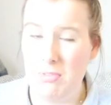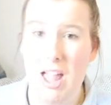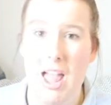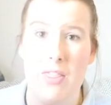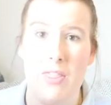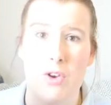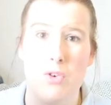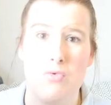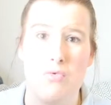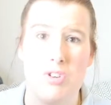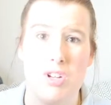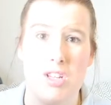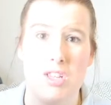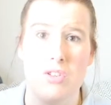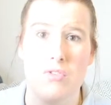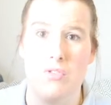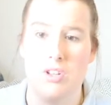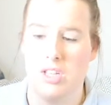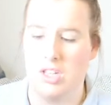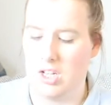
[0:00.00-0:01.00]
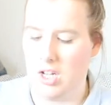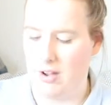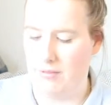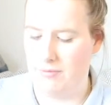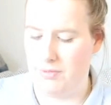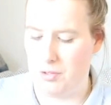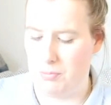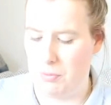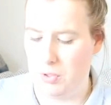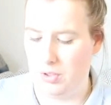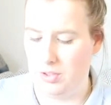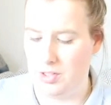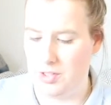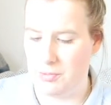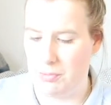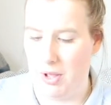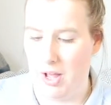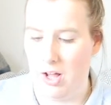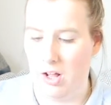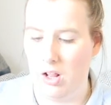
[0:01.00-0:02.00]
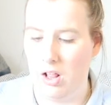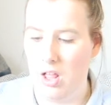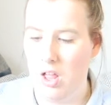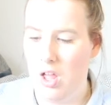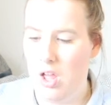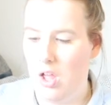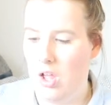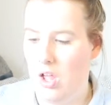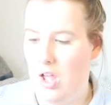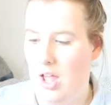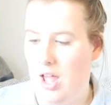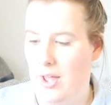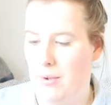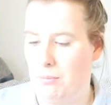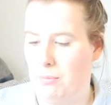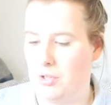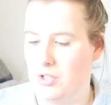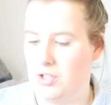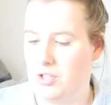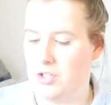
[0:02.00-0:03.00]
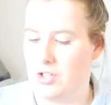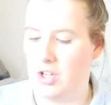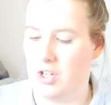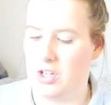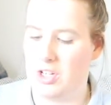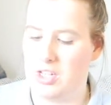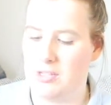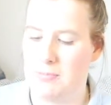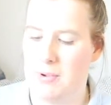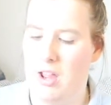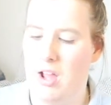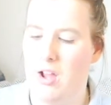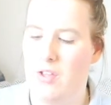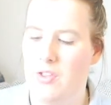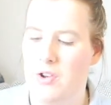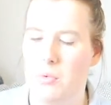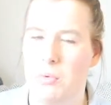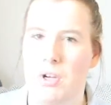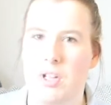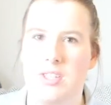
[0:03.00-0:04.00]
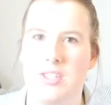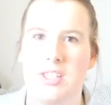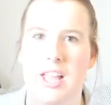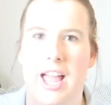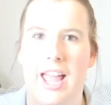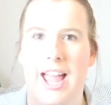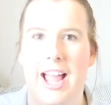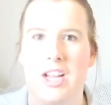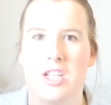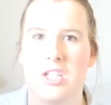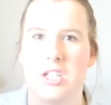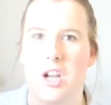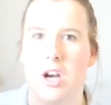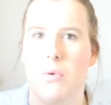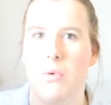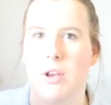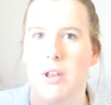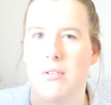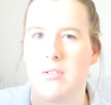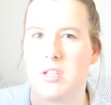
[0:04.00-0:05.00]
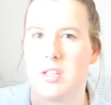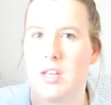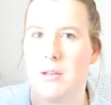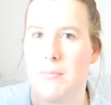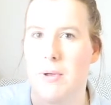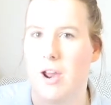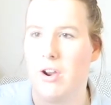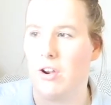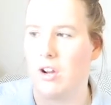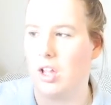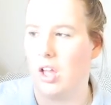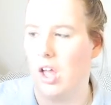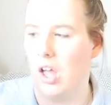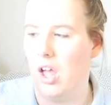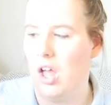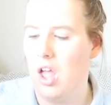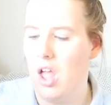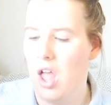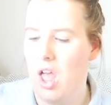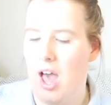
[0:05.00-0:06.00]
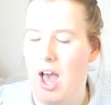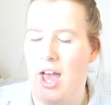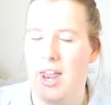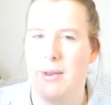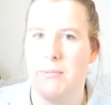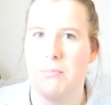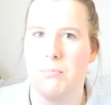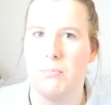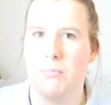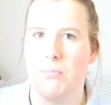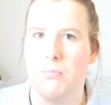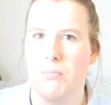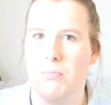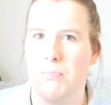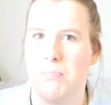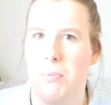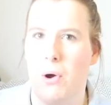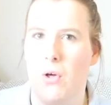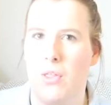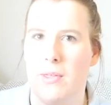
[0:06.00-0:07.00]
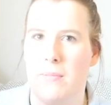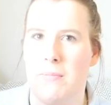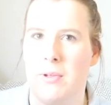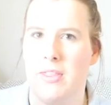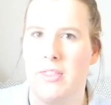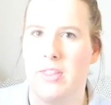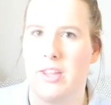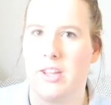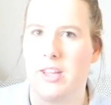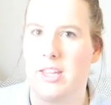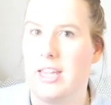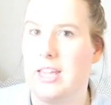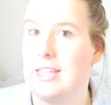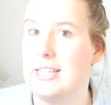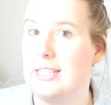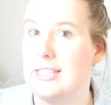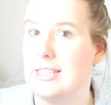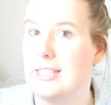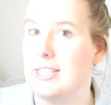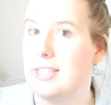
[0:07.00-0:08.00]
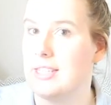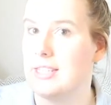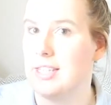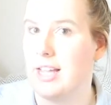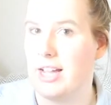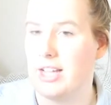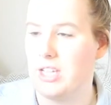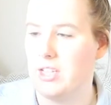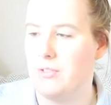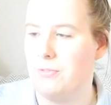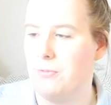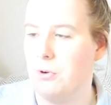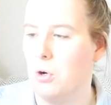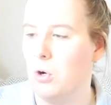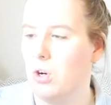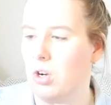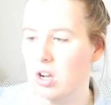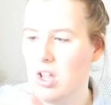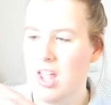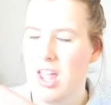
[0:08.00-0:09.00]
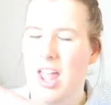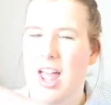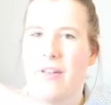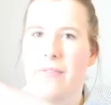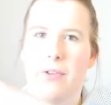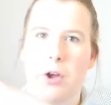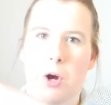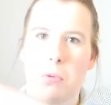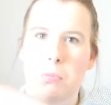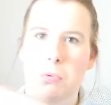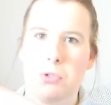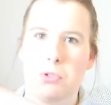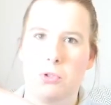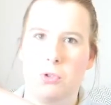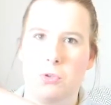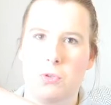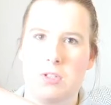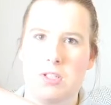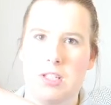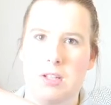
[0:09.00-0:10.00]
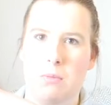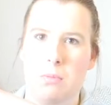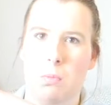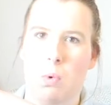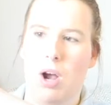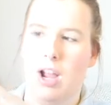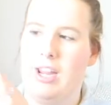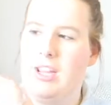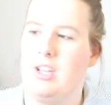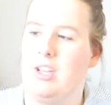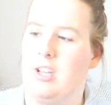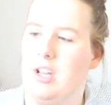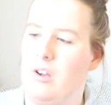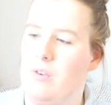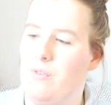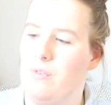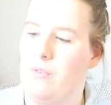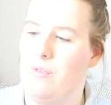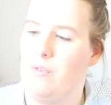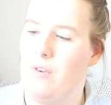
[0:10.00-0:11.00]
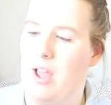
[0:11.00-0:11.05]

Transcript: and they're really, really comfortable as well, which is good, because my other ones I actually got when I was in America, and I bought them in the kids size 4, and they almost don't seem wide enough